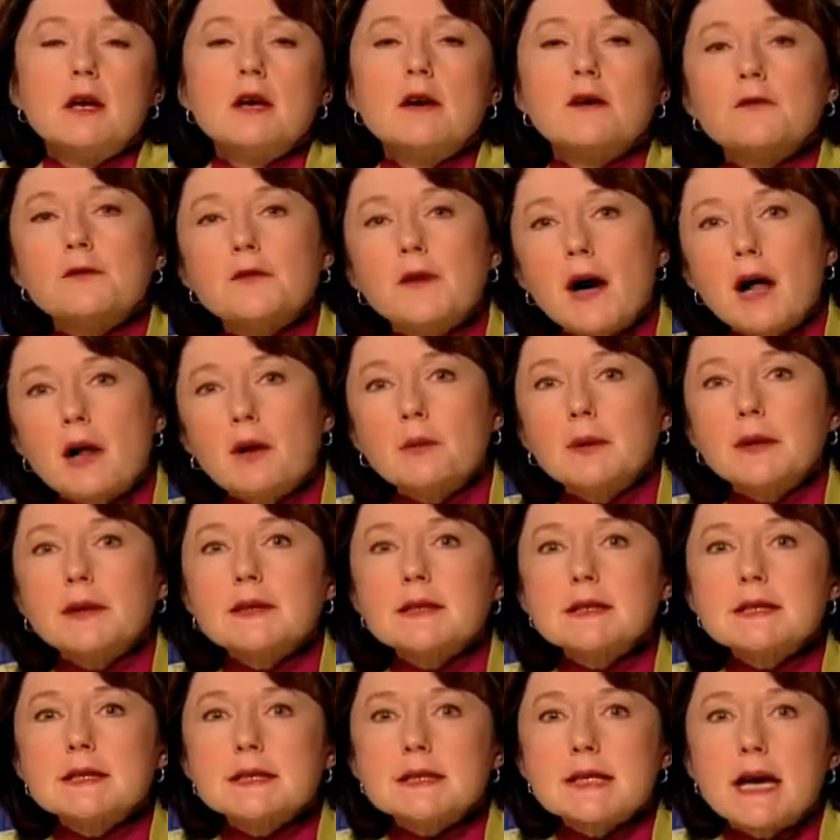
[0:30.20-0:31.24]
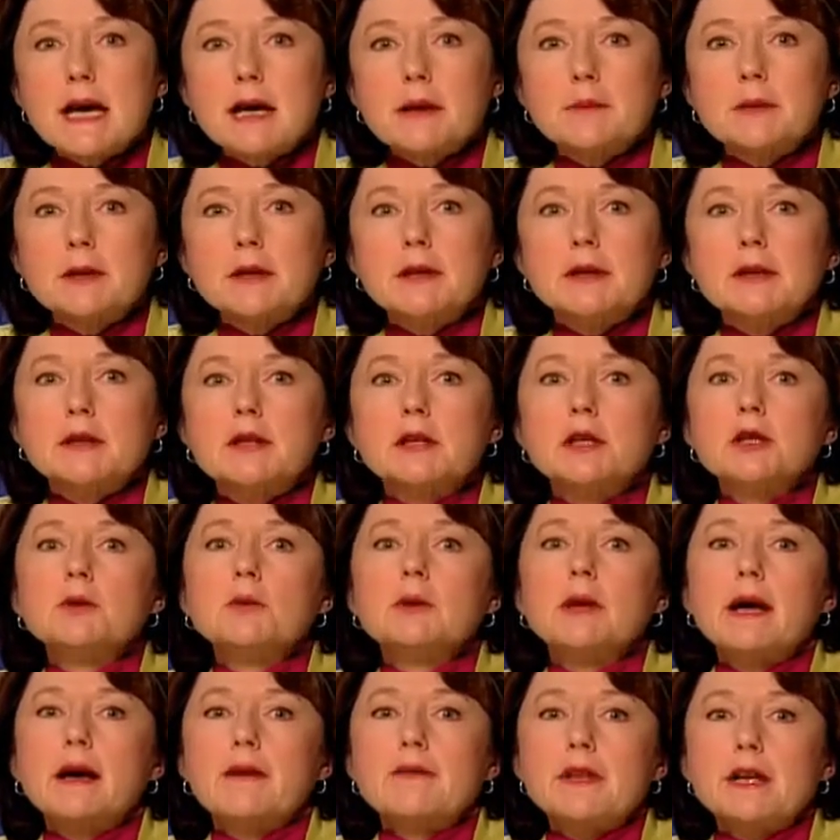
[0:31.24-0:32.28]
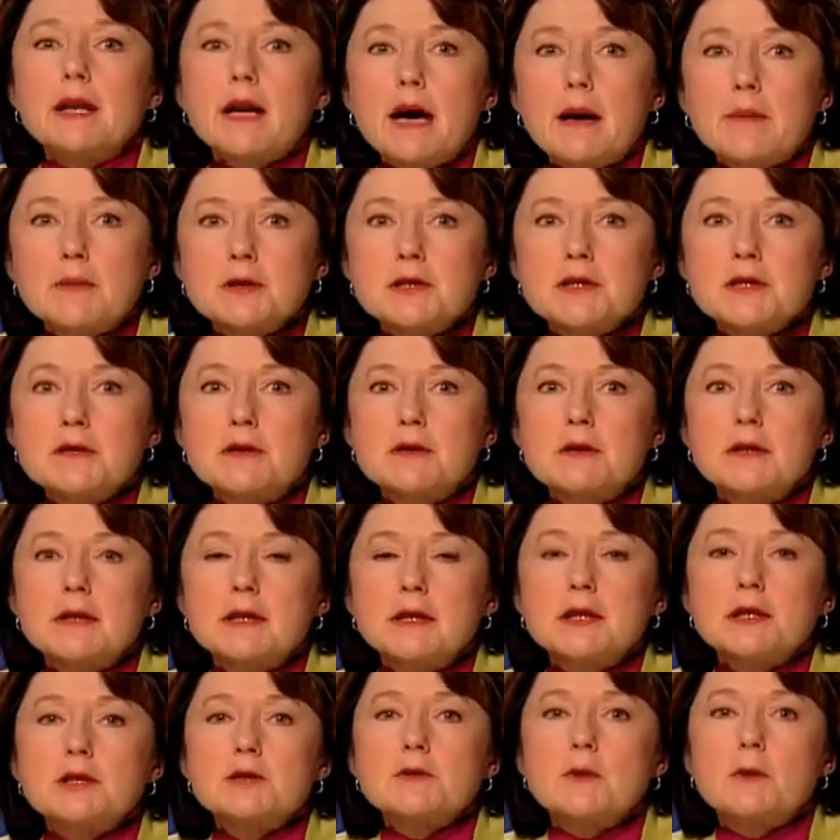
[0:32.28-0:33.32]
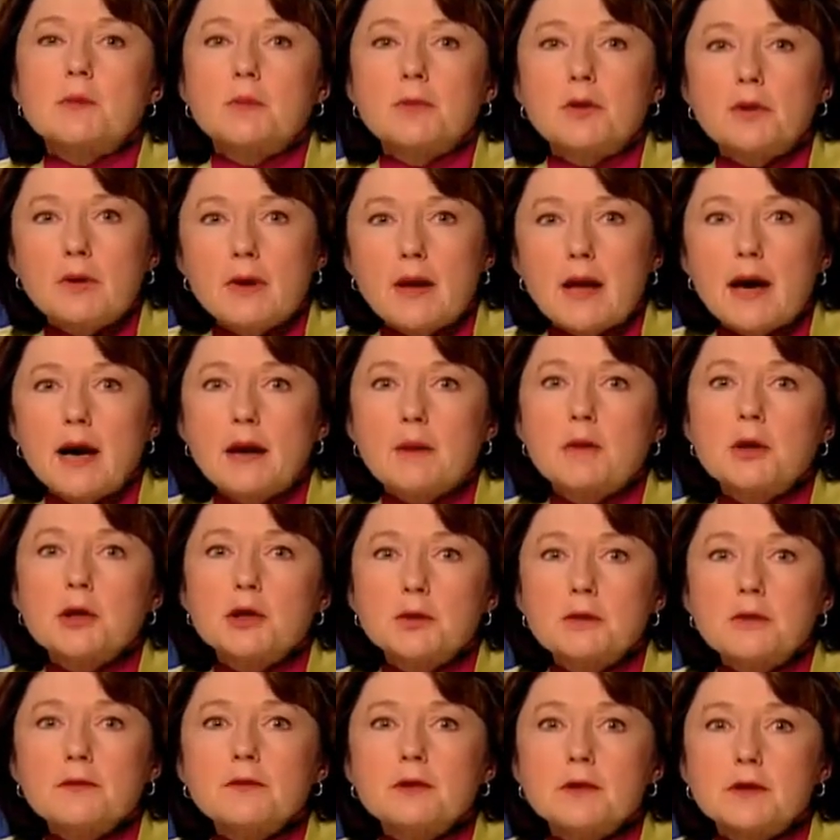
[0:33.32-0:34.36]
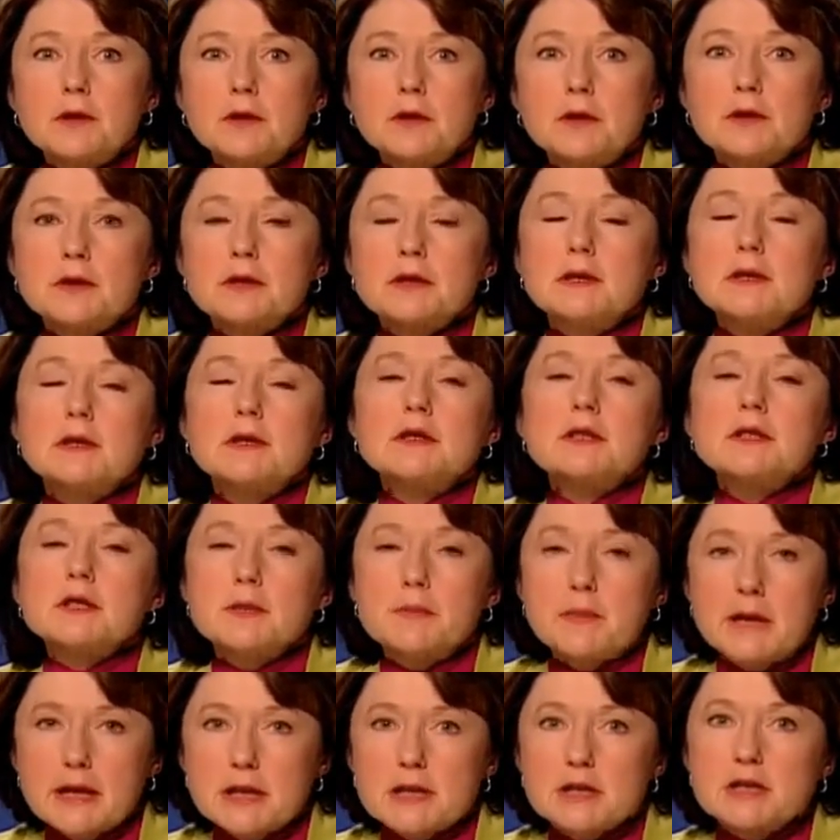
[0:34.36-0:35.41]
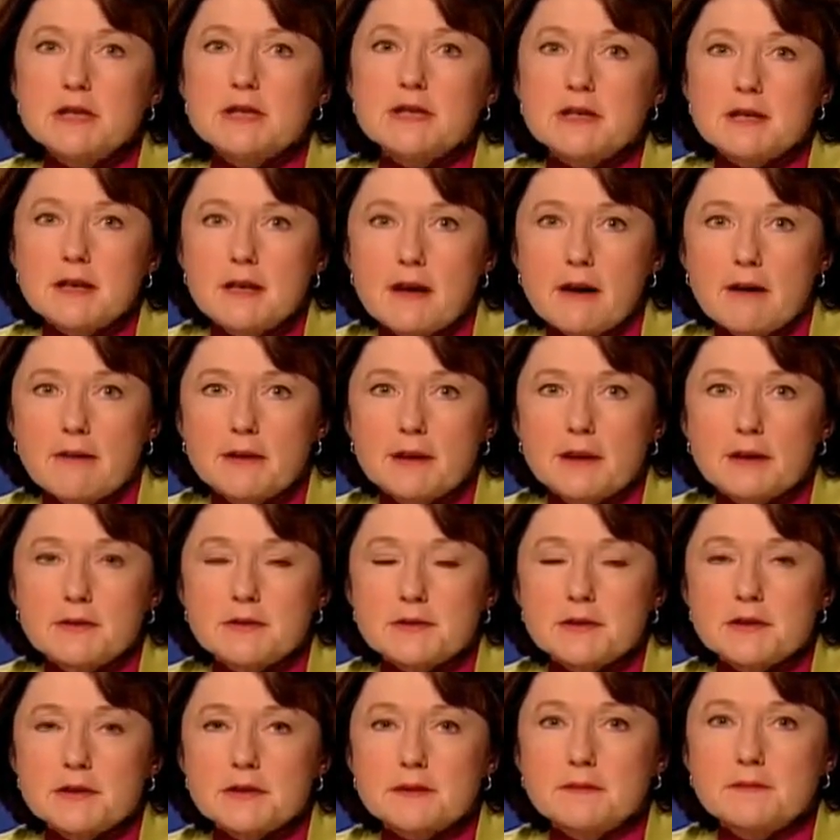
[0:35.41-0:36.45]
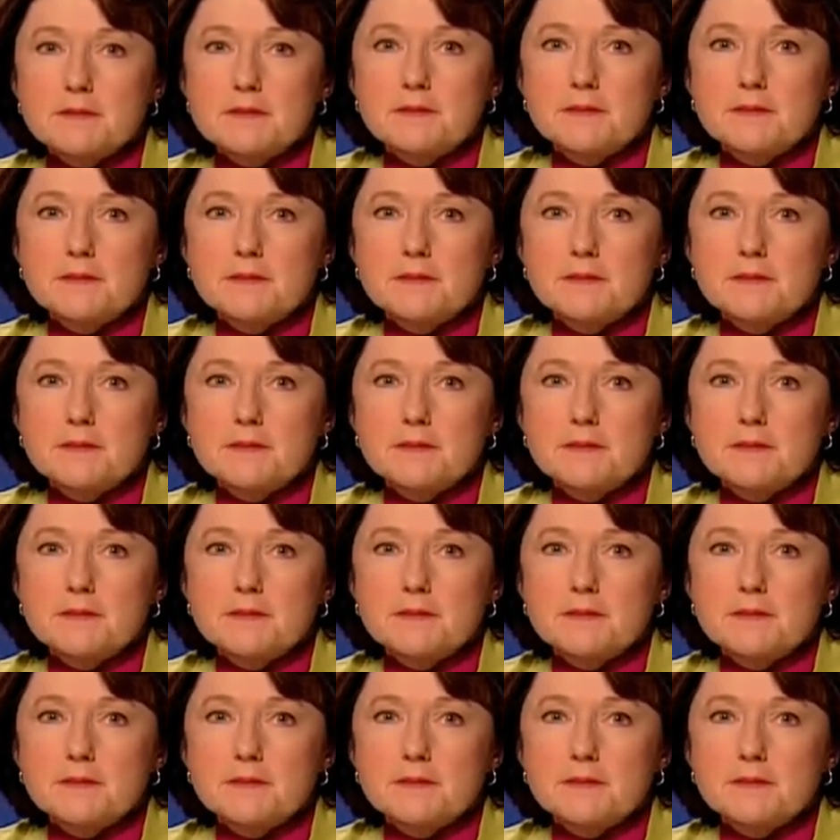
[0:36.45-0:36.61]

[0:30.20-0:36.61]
Following this segment, you will have the opportunity to apply what you have learned to patient scenarios.